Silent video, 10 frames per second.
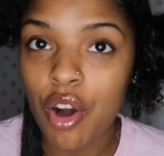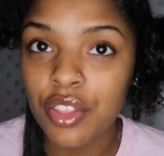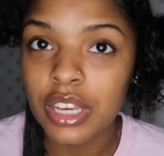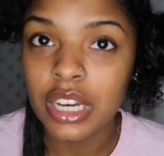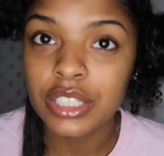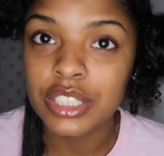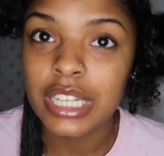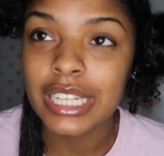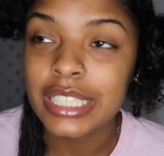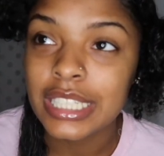all the other
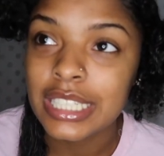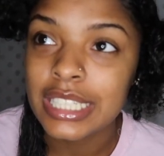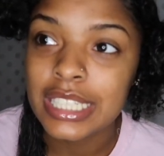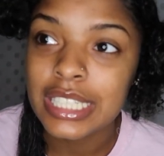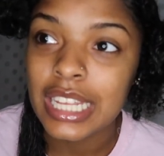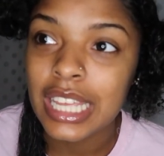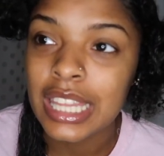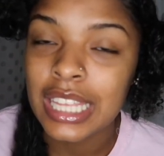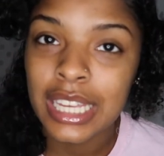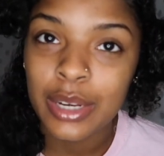sections
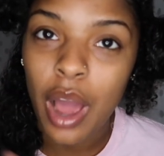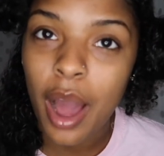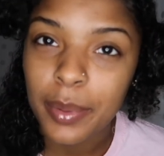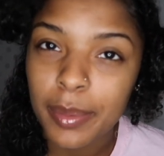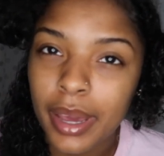and then I'll be